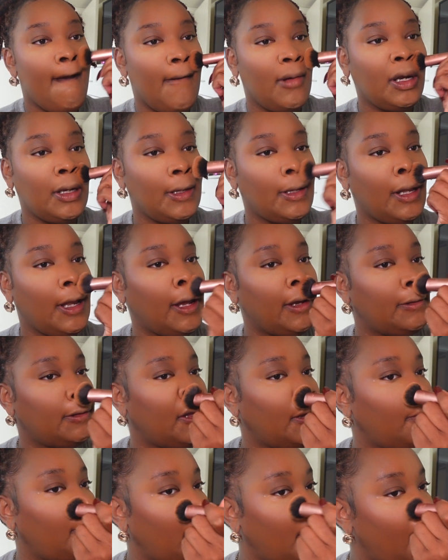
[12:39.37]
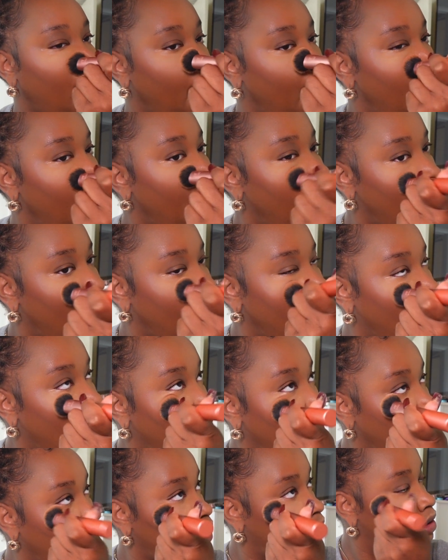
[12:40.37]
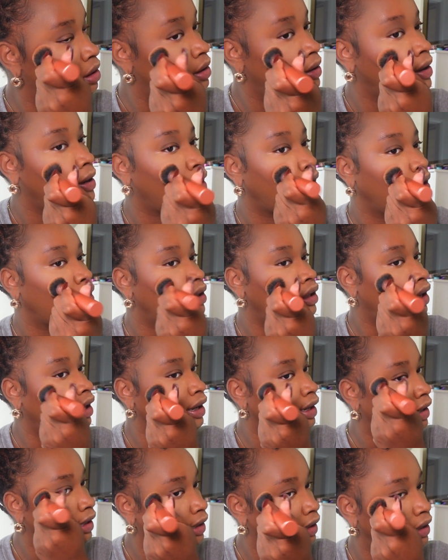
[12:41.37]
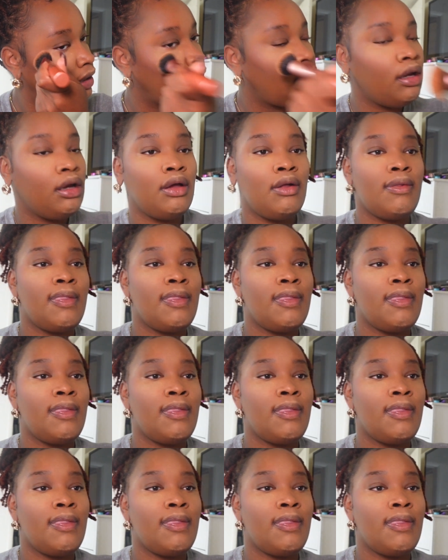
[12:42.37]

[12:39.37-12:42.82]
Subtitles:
It is a lifesaver. And I